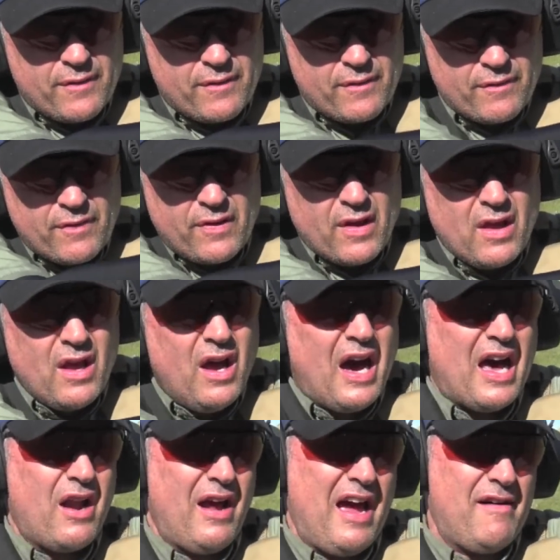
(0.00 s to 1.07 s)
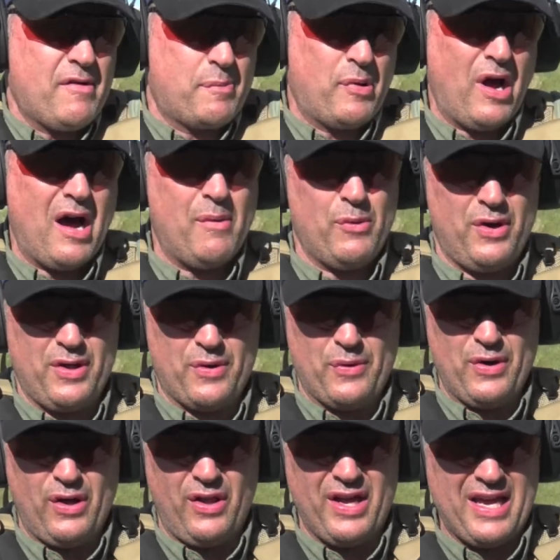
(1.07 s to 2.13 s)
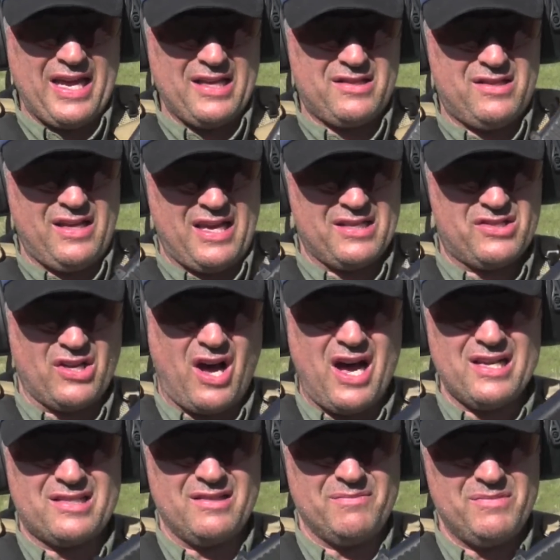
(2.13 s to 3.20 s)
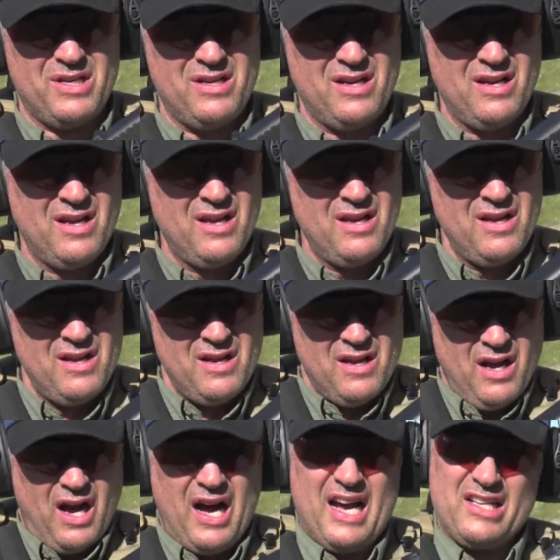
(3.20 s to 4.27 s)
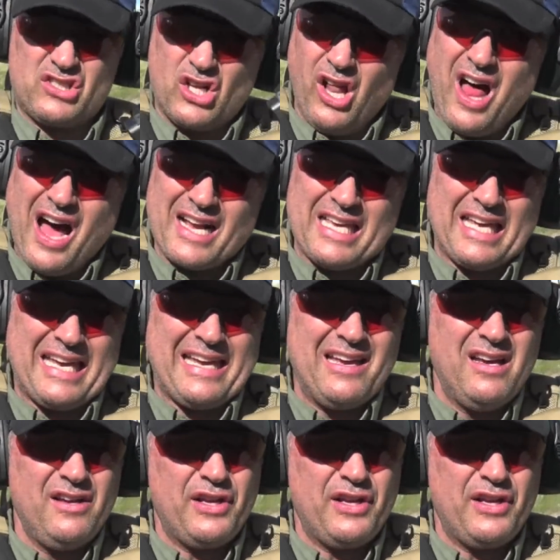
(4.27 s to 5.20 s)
I don't have a problem with it really. It's awesome. It's glocky.